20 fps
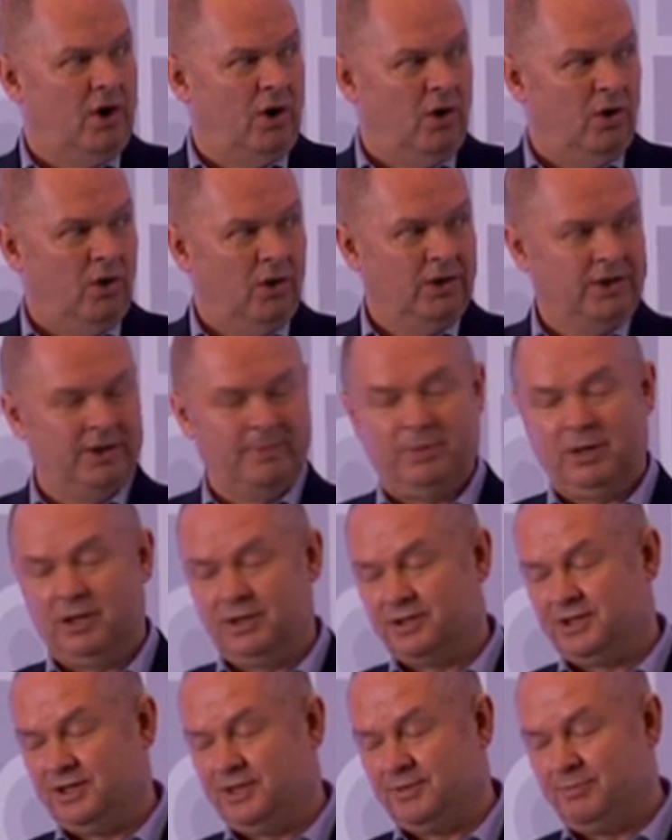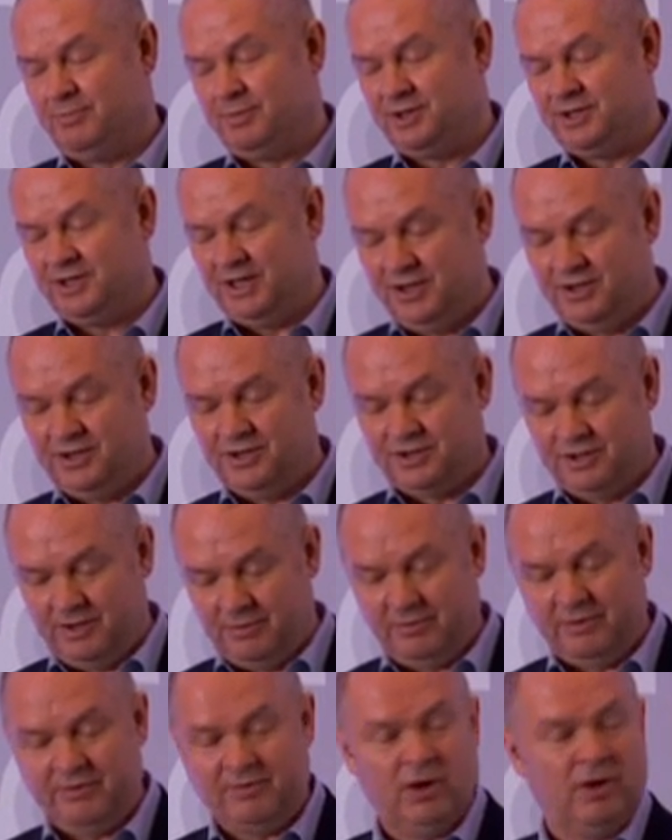all the policies and procedures that
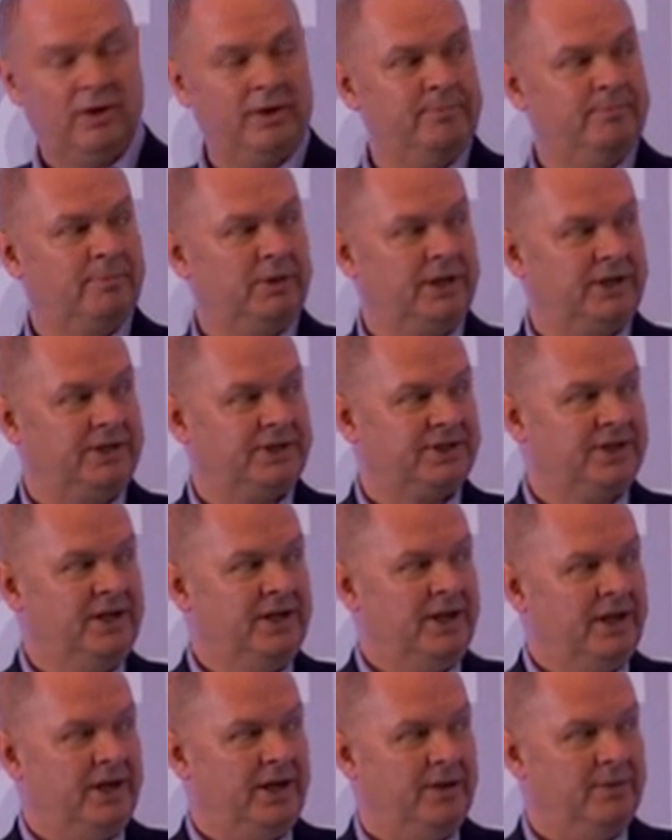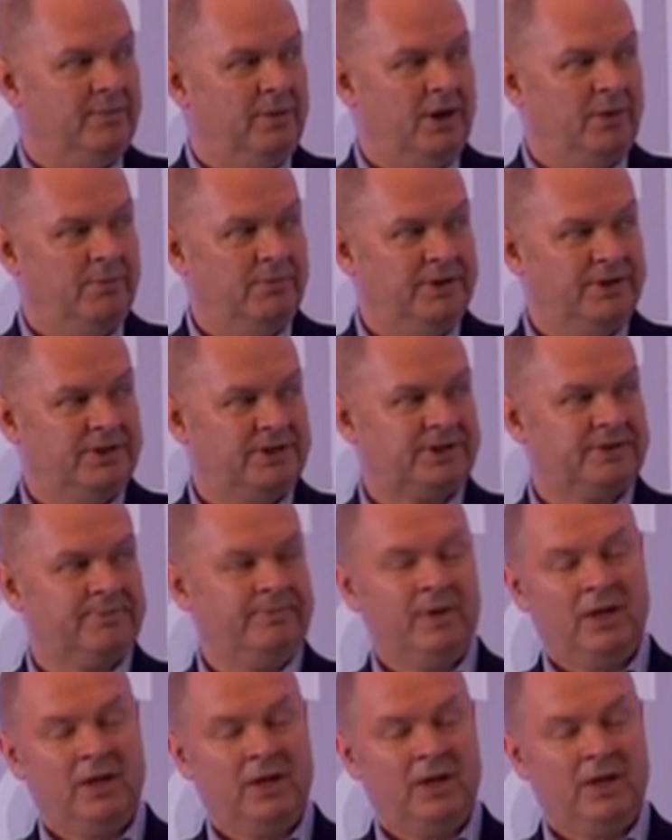we've got in place at the moment,